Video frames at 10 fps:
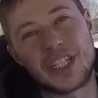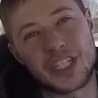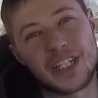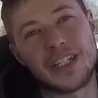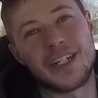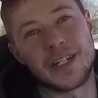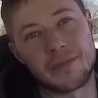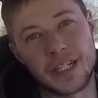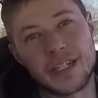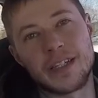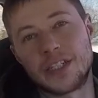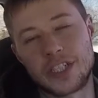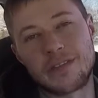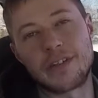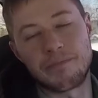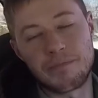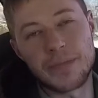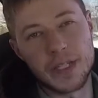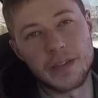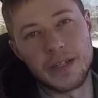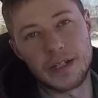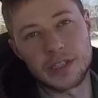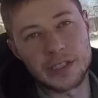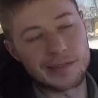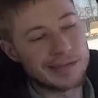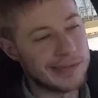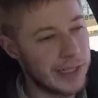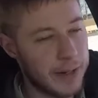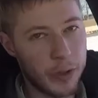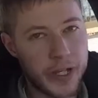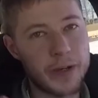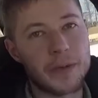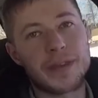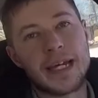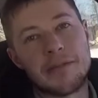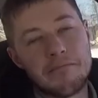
needed update that Chevy did there, so I'm okay with that.